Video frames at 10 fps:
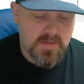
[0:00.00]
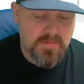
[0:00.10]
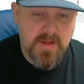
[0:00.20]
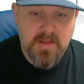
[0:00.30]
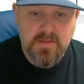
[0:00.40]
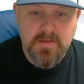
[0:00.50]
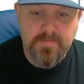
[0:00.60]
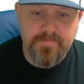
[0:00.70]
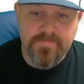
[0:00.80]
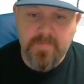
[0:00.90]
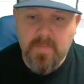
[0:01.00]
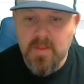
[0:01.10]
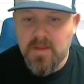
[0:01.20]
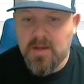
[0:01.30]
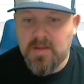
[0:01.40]
Smith.
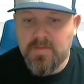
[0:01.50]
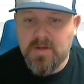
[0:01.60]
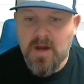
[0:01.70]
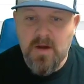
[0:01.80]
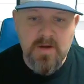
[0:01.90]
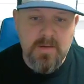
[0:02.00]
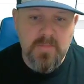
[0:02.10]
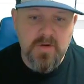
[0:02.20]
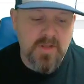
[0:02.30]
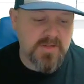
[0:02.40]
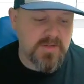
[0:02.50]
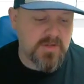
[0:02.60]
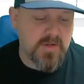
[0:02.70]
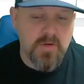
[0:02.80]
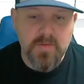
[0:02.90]
And the card number, let's
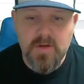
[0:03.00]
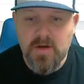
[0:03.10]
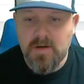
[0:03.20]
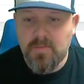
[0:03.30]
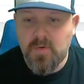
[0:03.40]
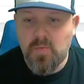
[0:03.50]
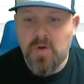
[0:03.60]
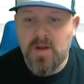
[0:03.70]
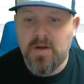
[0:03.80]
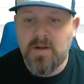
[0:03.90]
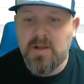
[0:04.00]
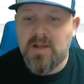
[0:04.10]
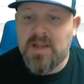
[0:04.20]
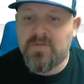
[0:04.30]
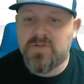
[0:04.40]
just go with card number 1.
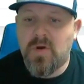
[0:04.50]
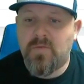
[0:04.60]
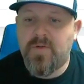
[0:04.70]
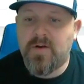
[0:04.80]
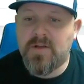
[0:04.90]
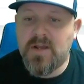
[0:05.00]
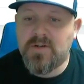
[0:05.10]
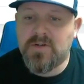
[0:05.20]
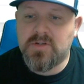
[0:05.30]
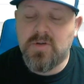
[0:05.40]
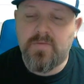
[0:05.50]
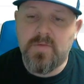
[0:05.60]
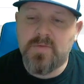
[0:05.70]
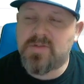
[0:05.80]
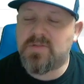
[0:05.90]
And there's no variation. So if it
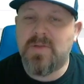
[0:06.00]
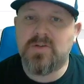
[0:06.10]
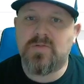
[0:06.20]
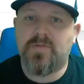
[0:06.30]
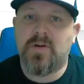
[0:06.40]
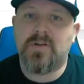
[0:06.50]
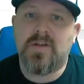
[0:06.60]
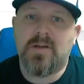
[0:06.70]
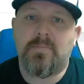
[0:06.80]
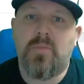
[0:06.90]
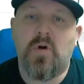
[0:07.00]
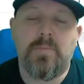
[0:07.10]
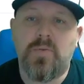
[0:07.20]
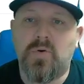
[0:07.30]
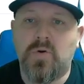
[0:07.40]
was a special variant, like a
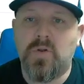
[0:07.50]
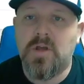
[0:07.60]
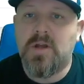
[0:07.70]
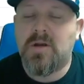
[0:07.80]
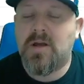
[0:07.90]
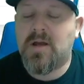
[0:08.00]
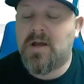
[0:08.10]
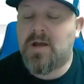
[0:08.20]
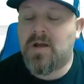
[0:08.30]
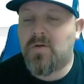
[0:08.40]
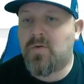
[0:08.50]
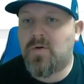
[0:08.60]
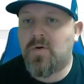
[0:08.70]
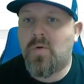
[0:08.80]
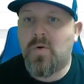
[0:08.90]
purple
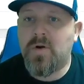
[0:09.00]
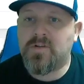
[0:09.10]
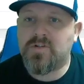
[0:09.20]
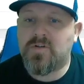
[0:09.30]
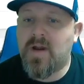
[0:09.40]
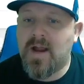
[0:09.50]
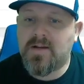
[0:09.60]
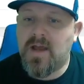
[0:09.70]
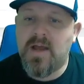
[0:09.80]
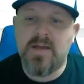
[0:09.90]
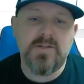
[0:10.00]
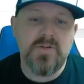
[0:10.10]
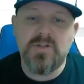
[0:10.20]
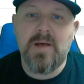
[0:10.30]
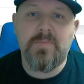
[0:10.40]
or orange cracked ice
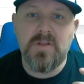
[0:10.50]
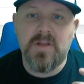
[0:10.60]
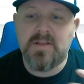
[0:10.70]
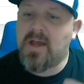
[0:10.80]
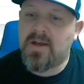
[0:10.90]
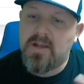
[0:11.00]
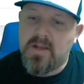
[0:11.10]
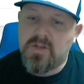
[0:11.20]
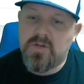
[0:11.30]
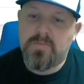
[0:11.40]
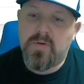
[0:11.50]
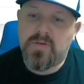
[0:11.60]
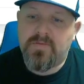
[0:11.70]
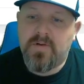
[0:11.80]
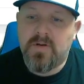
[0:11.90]
or something like that, you'd put
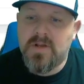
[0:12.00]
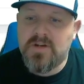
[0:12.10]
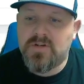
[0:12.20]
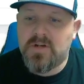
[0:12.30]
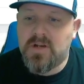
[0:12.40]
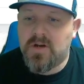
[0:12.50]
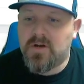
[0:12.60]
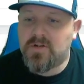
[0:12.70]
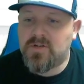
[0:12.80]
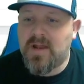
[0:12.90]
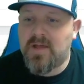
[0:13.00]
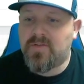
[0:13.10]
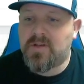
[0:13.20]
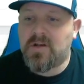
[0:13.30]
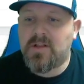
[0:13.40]
the variation here. So now
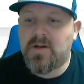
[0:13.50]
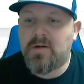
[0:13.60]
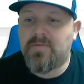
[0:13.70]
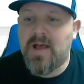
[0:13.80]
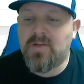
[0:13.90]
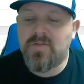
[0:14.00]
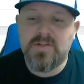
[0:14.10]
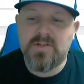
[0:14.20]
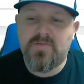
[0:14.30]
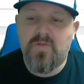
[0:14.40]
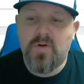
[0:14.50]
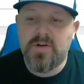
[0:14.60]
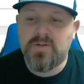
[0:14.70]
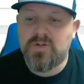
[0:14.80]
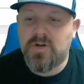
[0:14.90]
the declared value, this is for
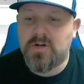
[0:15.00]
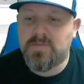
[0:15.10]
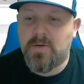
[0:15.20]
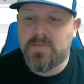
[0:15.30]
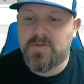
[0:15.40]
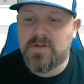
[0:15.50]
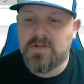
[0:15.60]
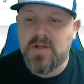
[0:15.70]
insurance purposes.